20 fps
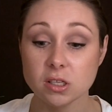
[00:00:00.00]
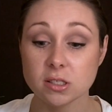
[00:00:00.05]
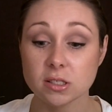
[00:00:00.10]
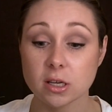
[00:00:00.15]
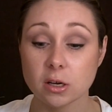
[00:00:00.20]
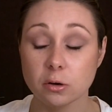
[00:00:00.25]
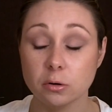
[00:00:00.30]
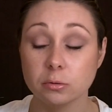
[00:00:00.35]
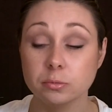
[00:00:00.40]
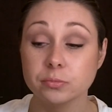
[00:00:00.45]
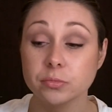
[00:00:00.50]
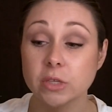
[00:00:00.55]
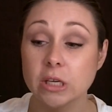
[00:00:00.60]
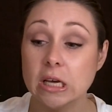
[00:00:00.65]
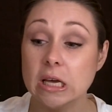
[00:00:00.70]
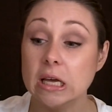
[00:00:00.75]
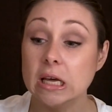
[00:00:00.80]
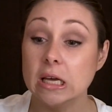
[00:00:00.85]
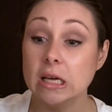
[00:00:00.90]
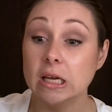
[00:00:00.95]
so
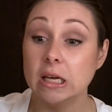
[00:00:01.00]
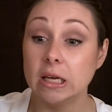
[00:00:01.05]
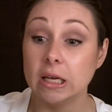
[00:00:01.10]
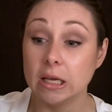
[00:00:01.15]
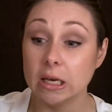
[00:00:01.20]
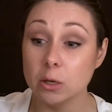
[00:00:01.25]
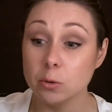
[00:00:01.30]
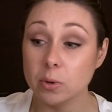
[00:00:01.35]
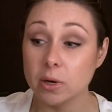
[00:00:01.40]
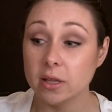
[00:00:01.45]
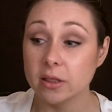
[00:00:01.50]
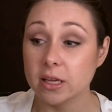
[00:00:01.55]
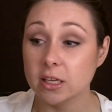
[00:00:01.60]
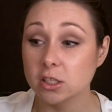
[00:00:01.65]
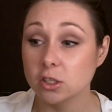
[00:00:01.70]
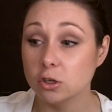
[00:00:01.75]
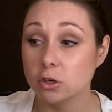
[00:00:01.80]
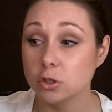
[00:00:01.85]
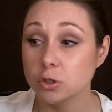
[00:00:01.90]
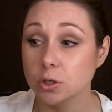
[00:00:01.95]
anyway
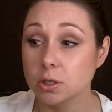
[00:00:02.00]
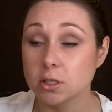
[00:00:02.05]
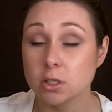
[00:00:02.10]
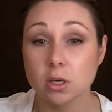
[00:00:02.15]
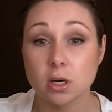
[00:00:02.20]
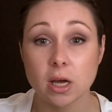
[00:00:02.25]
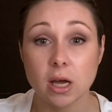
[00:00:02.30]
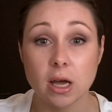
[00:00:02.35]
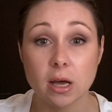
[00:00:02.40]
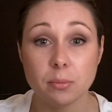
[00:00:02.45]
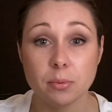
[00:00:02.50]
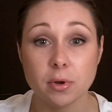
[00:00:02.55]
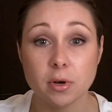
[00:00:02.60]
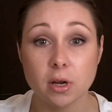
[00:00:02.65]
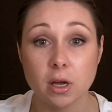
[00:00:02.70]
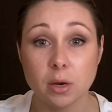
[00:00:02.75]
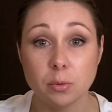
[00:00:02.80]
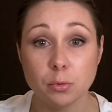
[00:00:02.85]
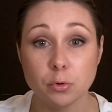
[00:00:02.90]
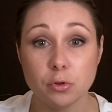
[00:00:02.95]
that surgery is going to
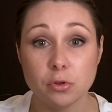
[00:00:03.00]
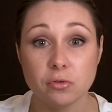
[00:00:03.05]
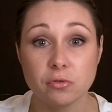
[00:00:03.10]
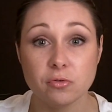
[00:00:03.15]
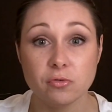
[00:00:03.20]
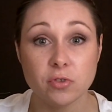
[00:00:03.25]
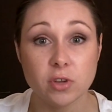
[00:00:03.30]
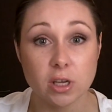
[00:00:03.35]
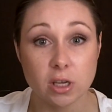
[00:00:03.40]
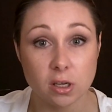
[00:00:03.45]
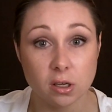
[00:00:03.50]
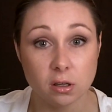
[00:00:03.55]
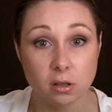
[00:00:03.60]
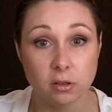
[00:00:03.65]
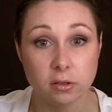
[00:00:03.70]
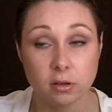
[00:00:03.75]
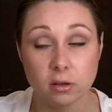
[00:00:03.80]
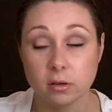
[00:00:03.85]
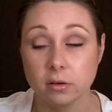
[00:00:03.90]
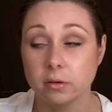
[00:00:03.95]
happen april the
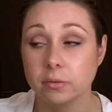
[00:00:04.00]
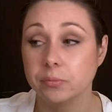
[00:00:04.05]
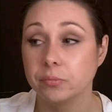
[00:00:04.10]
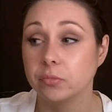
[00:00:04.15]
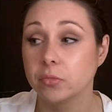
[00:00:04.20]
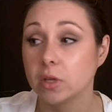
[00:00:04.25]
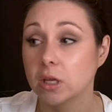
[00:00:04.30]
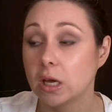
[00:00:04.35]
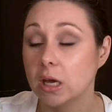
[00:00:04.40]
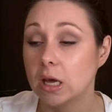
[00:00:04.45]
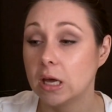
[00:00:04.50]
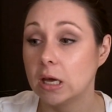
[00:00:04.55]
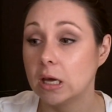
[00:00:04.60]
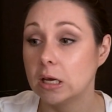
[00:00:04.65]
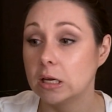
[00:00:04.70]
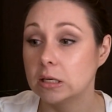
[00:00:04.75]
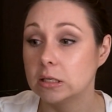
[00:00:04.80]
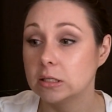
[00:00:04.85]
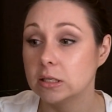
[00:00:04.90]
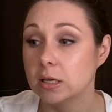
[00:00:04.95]
5th
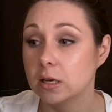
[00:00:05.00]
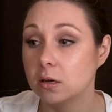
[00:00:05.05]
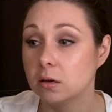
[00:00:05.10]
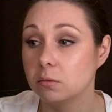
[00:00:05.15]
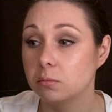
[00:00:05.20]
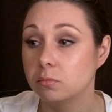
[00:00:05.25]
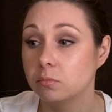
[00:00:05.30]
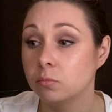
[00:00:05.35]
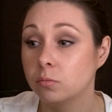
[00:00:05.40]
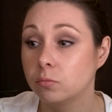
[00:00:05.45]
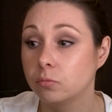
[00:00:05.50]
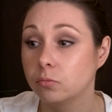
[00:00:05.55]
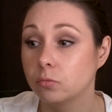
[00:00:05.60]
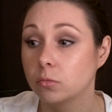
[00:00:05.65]
and um,